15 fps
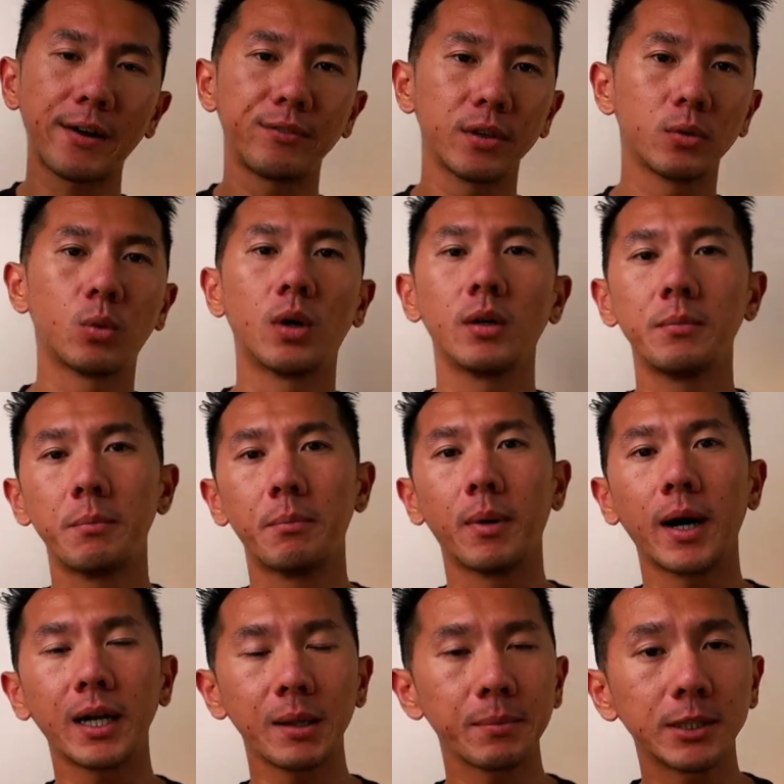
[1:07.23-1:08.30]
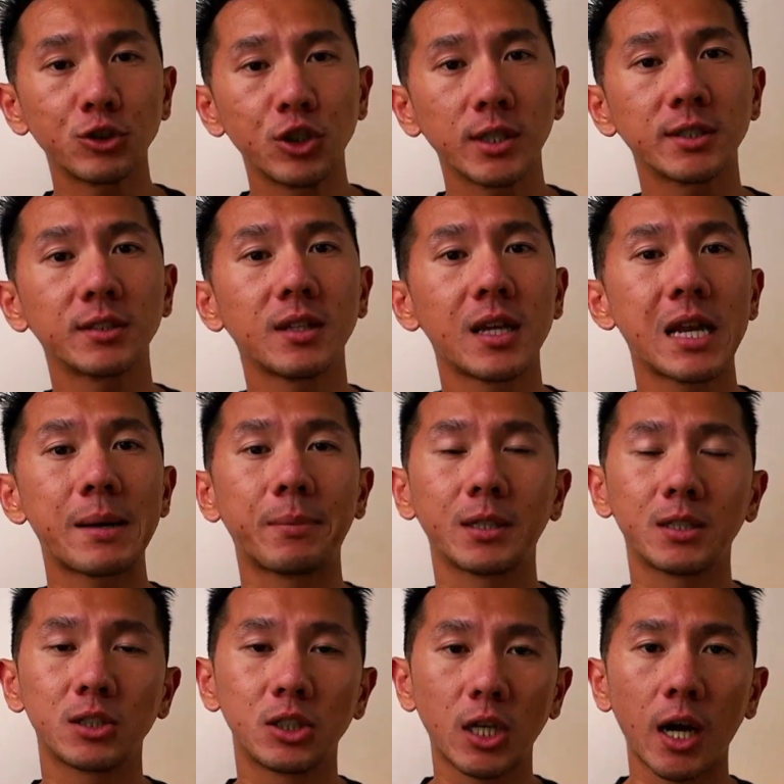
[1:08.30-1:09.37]
everyone. My name is Justin. I'm a
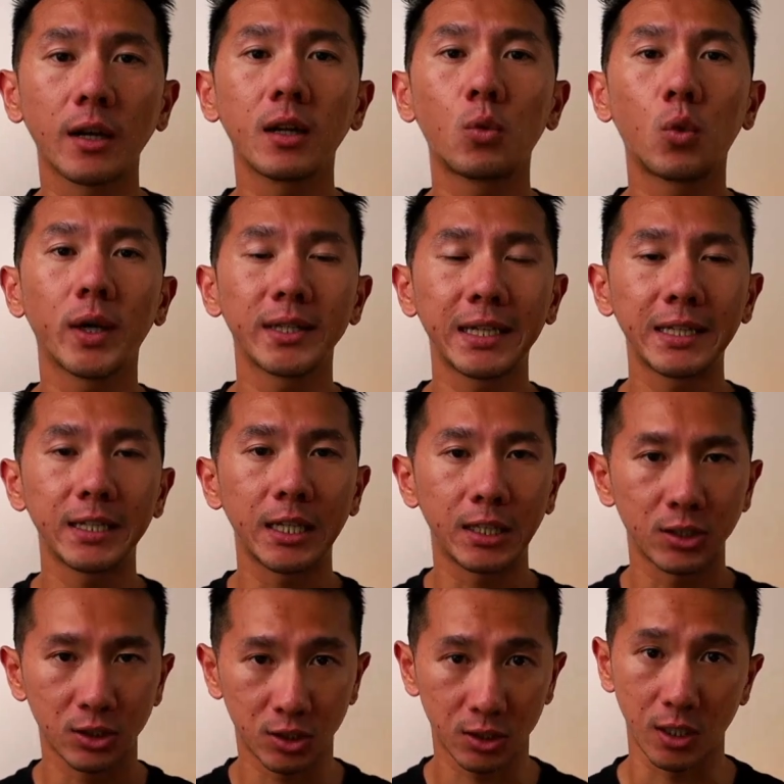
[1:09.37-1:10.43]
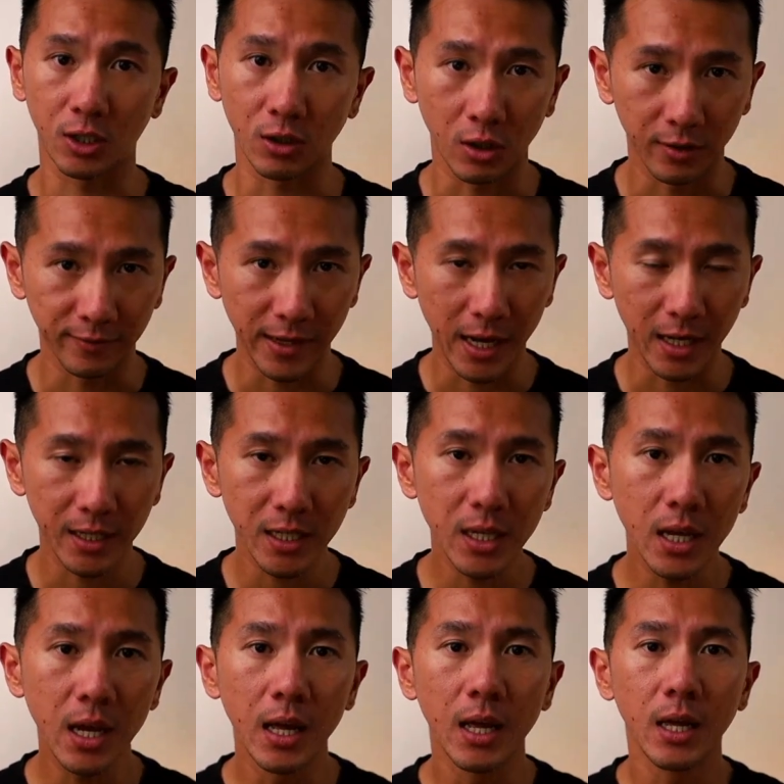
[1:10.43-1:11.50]
designer working in Silicon
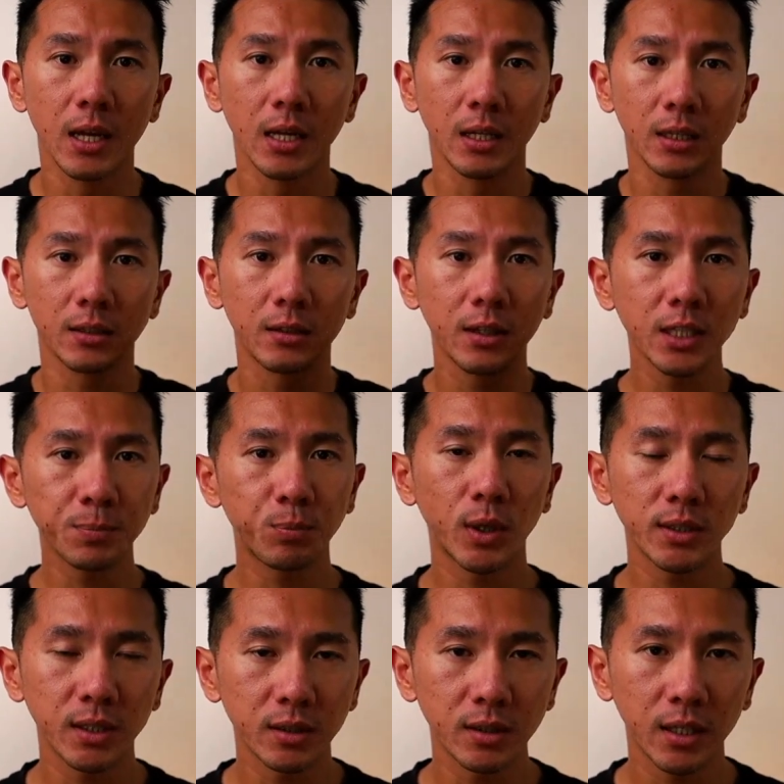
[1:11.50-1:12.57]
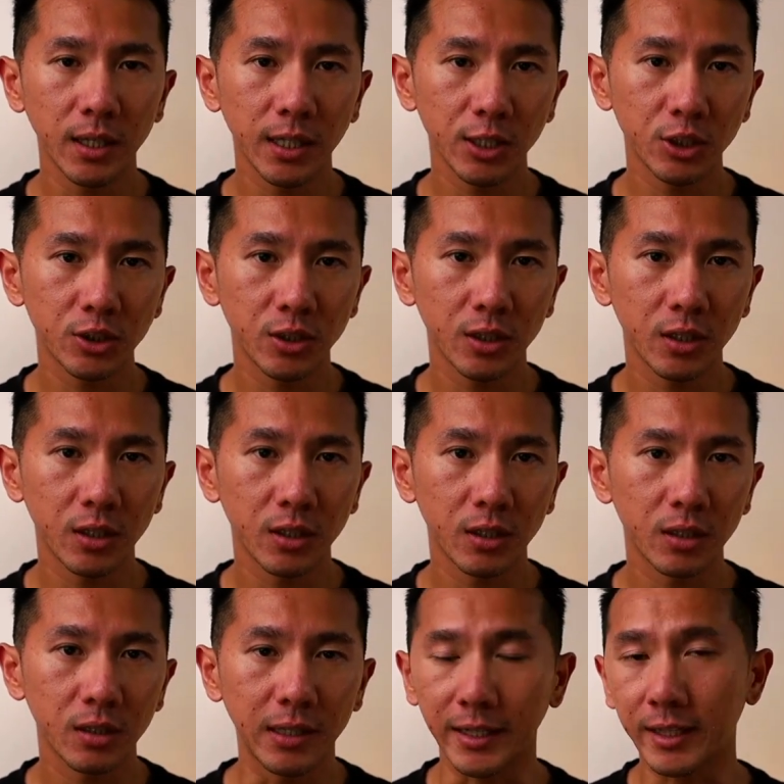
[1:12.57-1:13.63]
Valley. This
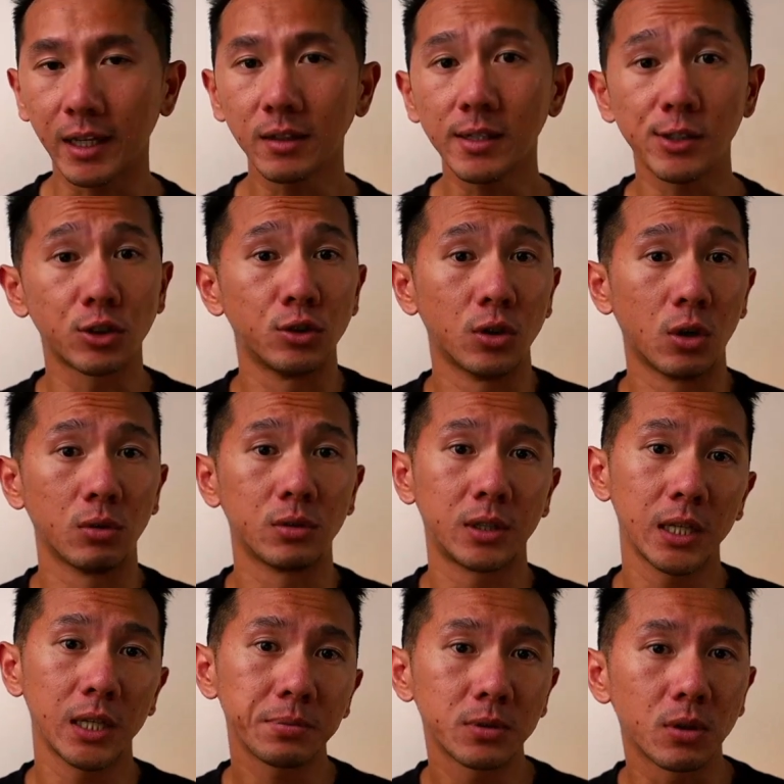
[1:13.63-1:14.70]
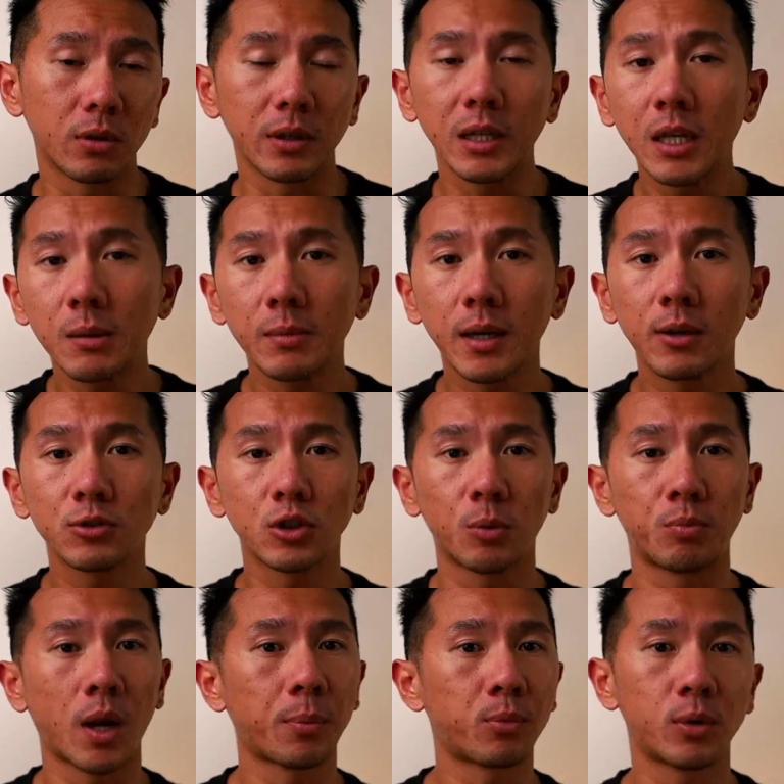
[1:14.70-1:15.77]
presentation, again, there's no tips or emails or
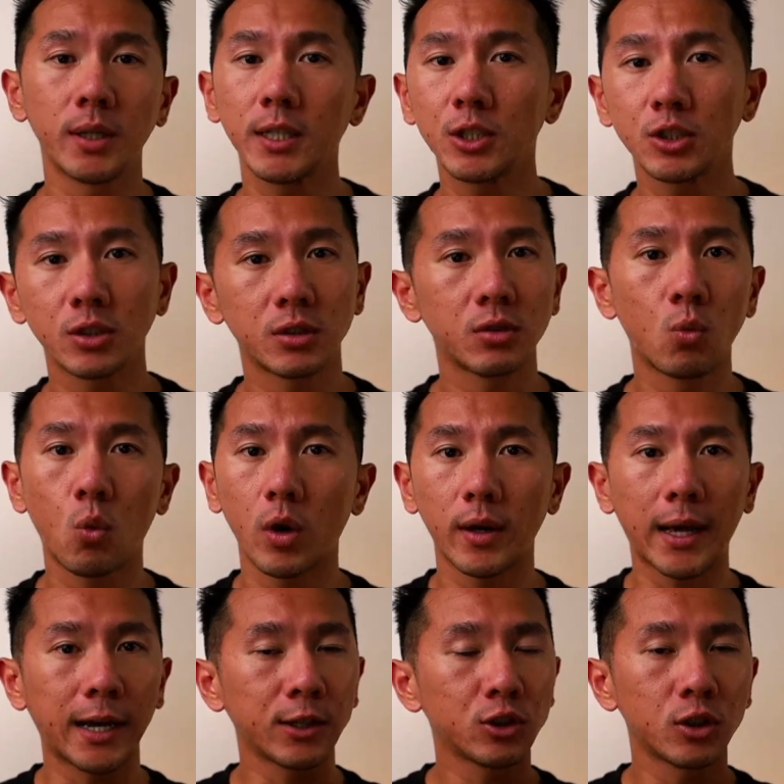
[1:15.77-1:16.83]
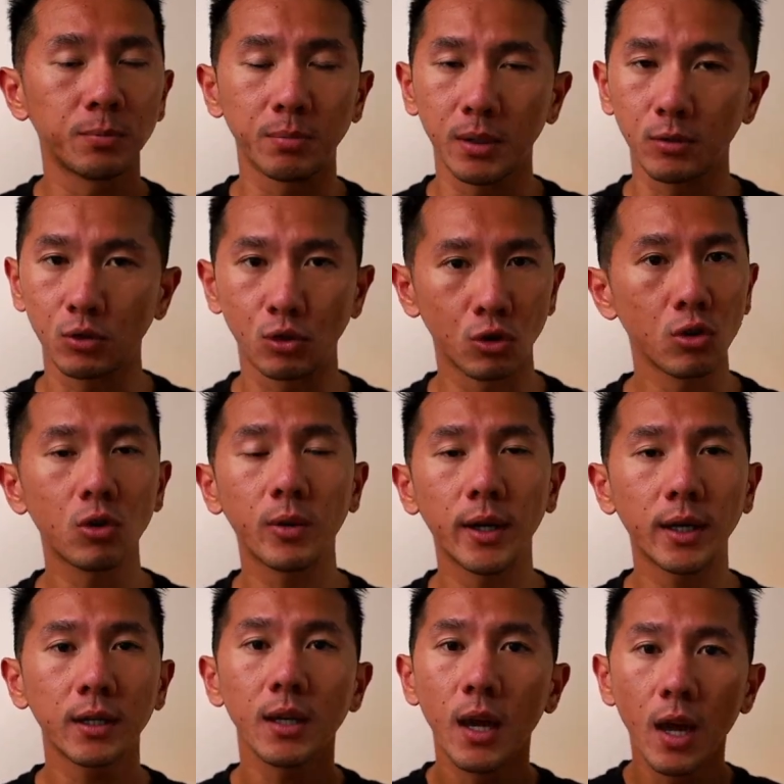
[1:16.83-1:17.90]
preparation, what I should be
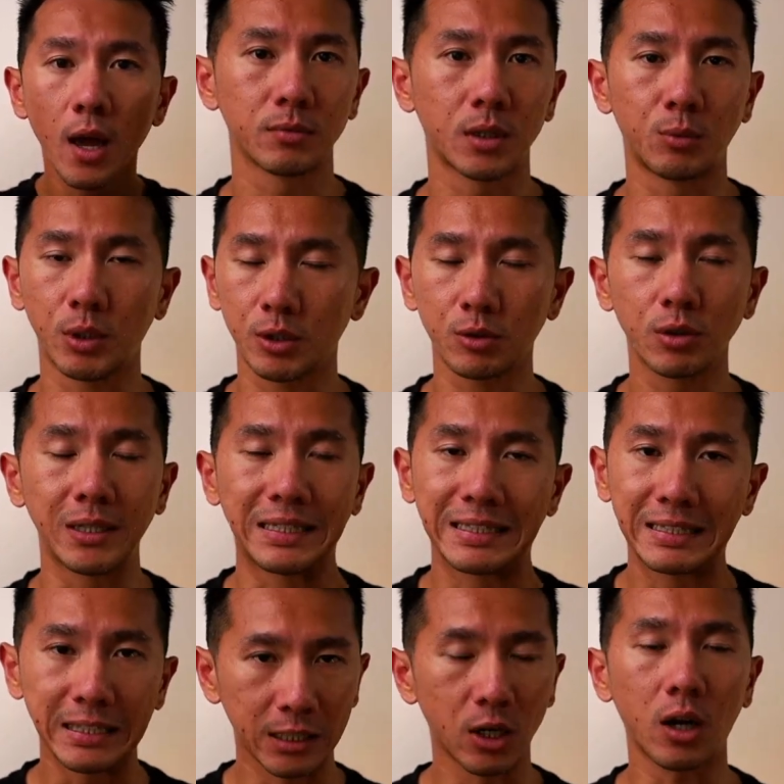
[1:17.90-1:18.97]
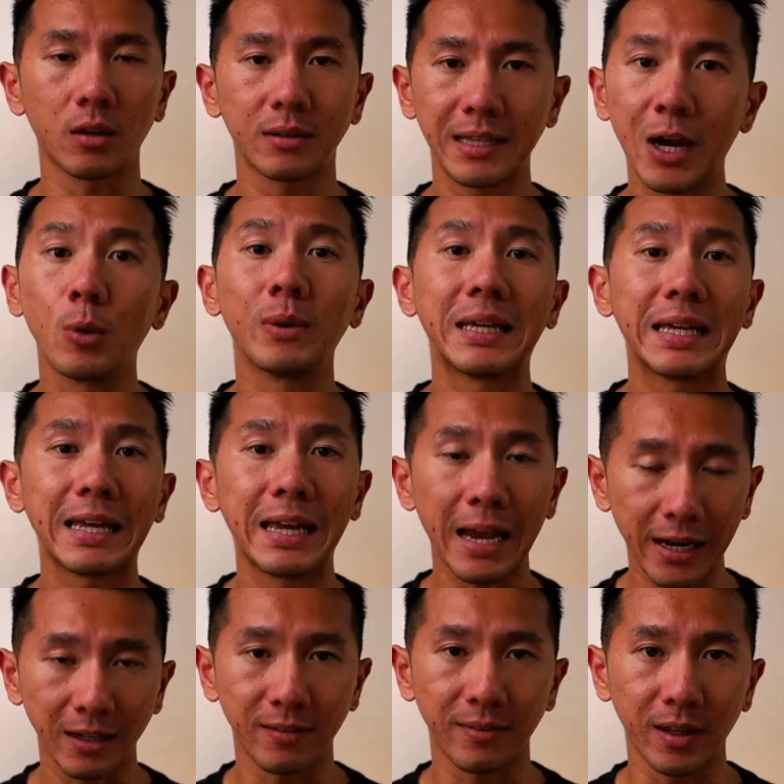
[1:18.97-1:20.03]
doing. The recruiter did not tell me
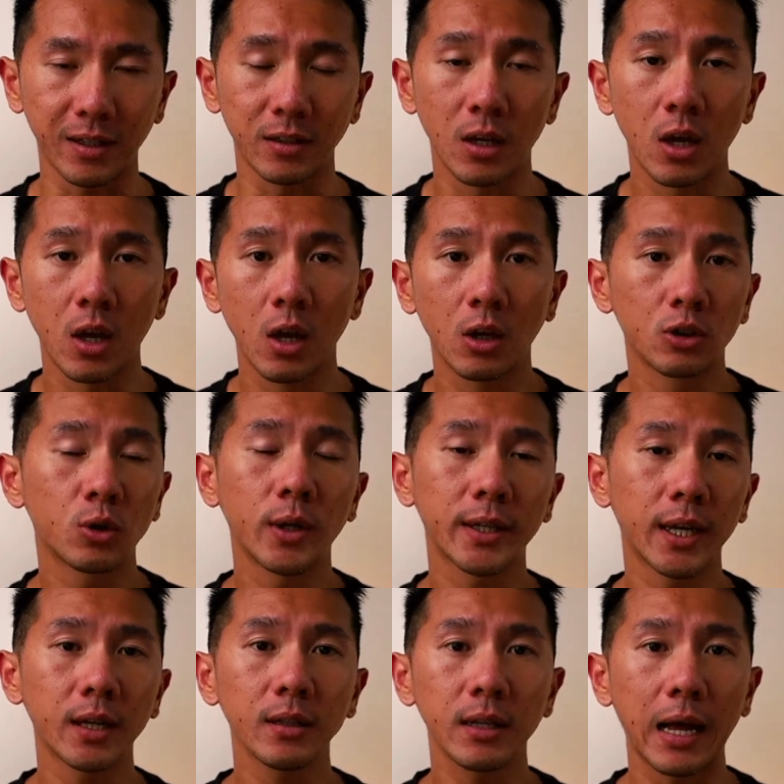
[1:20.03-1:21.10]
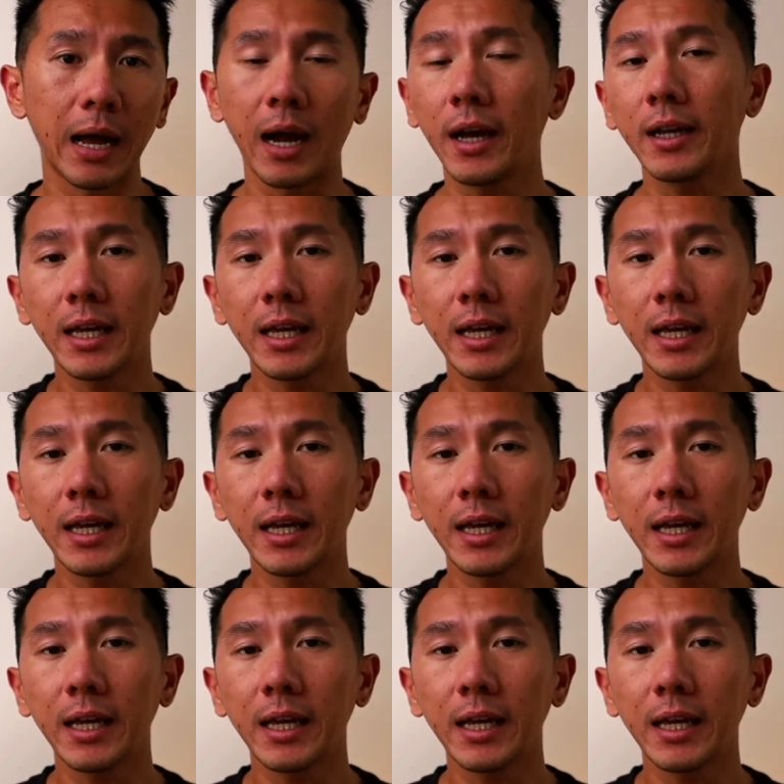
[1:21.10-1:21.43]
anything. So again, I